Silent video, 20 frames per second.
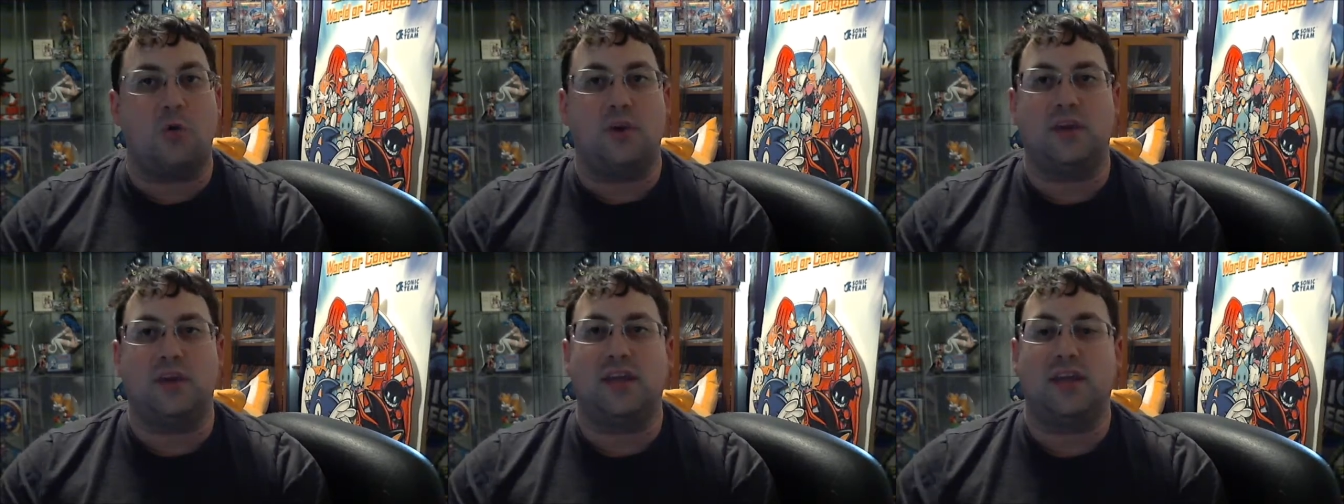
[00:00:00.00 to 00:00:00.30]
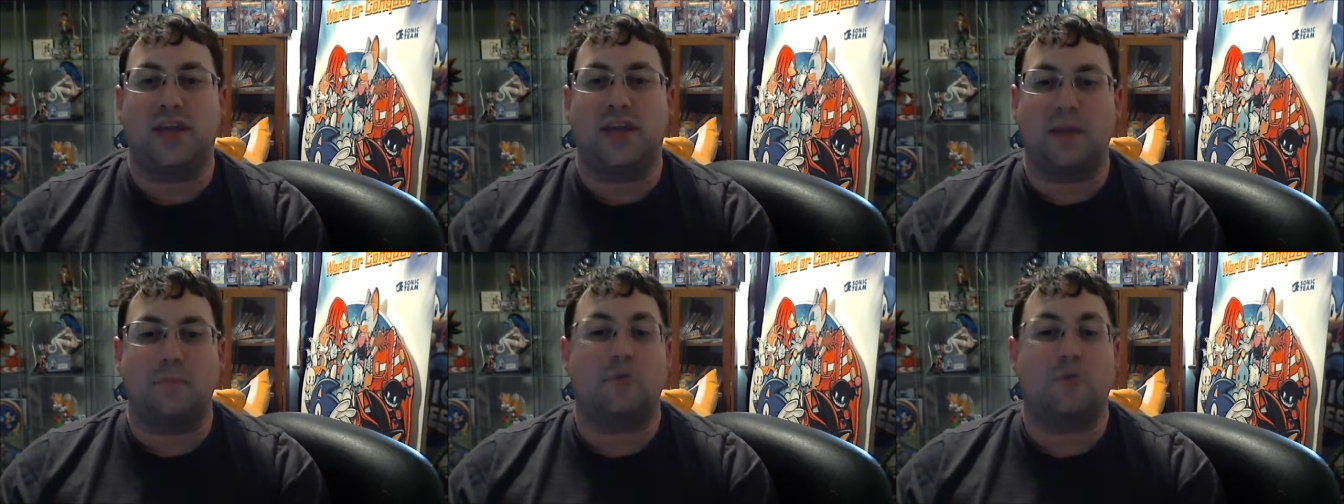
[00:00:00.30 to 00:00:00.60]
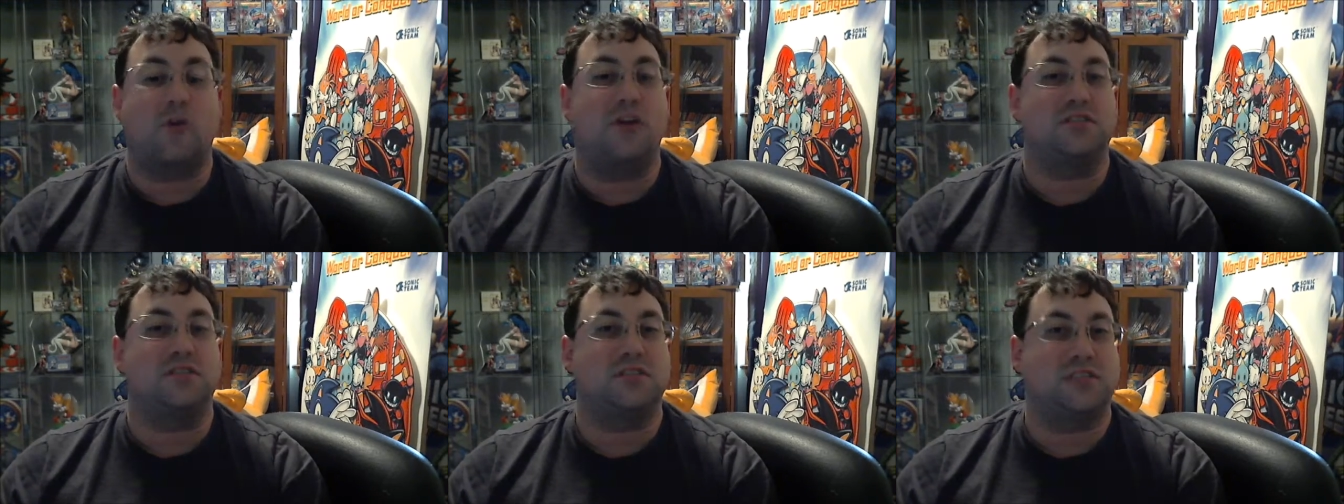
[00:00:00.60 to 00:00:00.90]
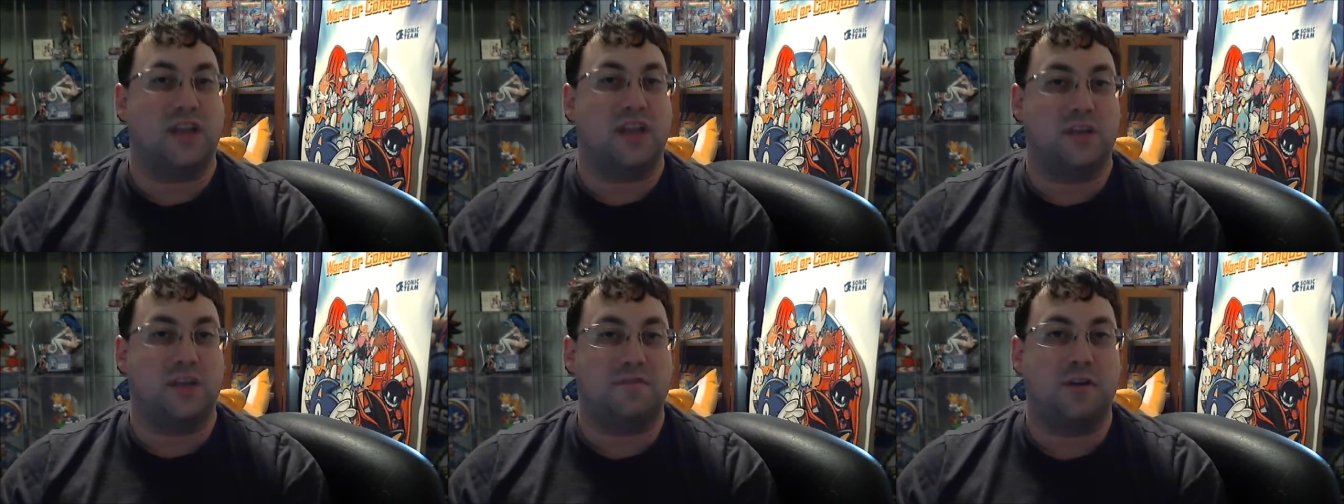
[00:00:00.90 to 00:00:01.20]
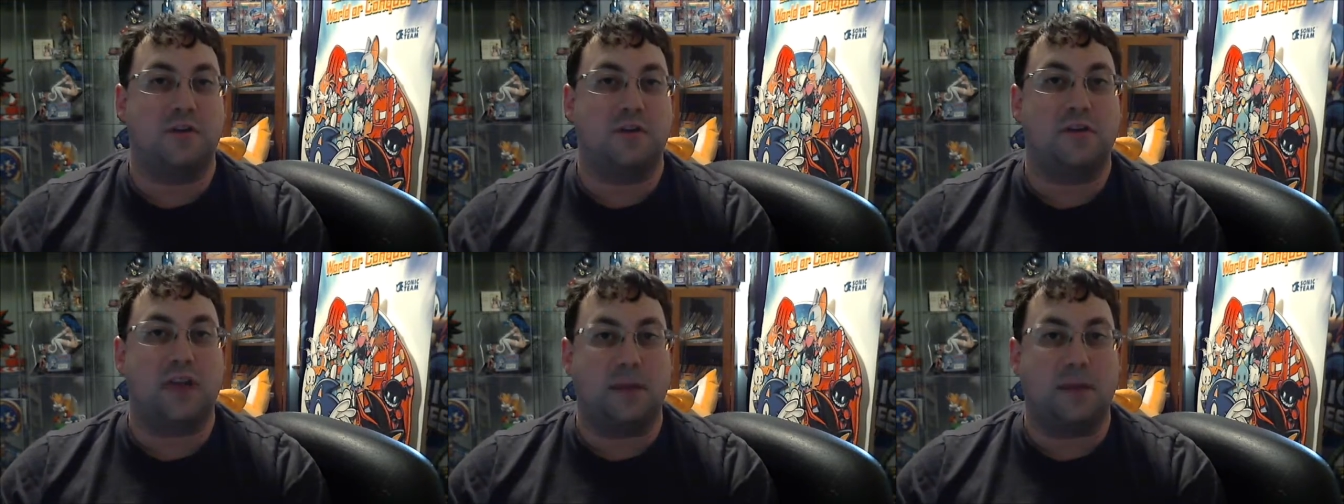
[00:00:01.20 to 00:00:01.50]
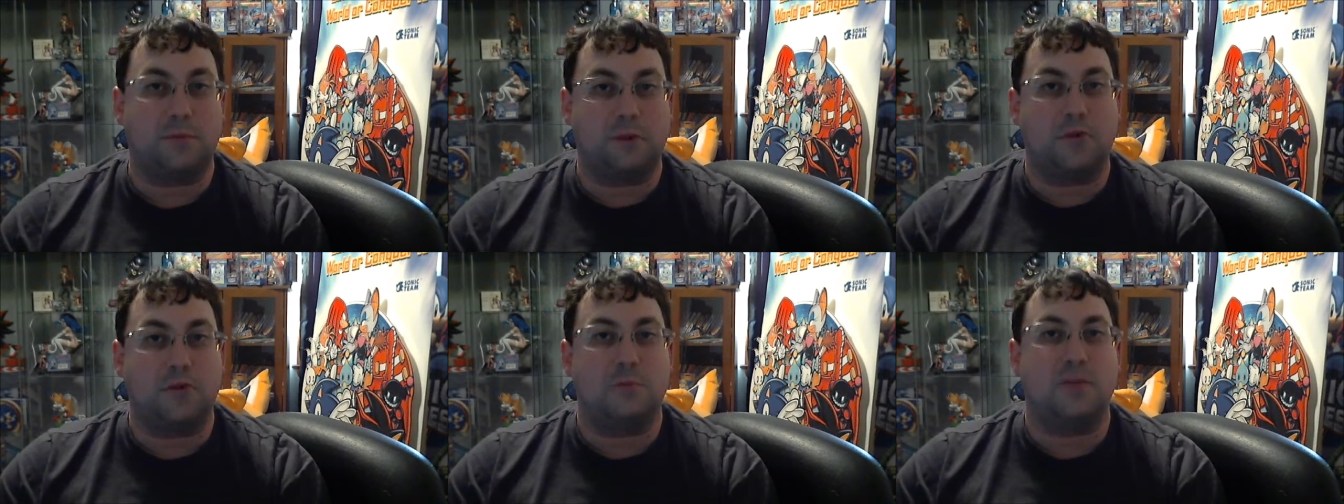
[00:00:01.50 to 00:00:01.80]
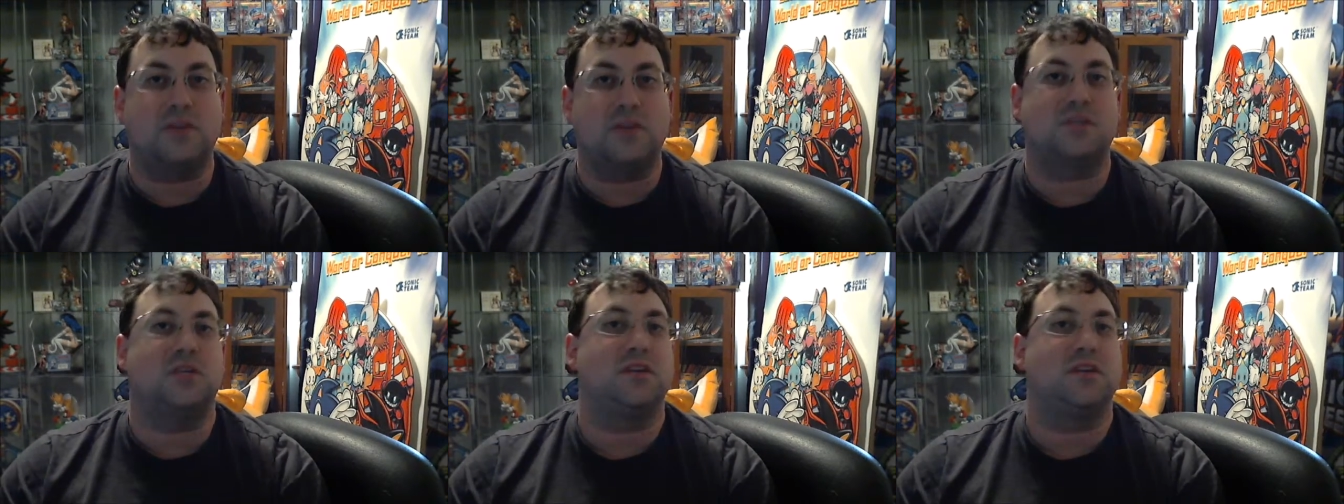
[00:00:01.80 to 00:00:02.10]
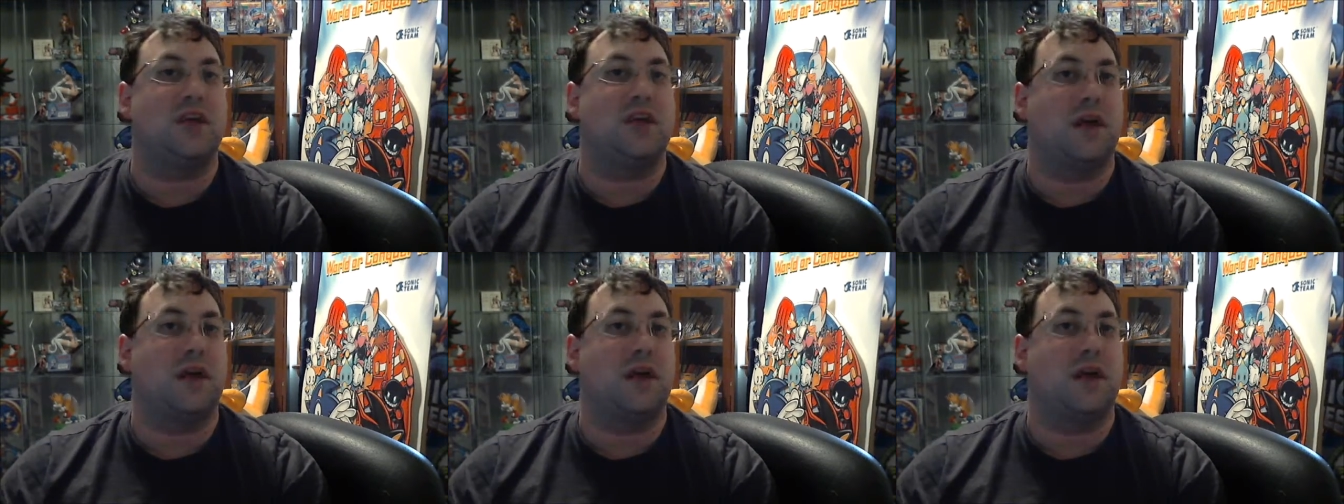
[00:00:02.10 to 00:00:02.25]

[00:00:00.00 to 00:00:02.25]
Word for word: And he came across and said, I found a game that you're missing.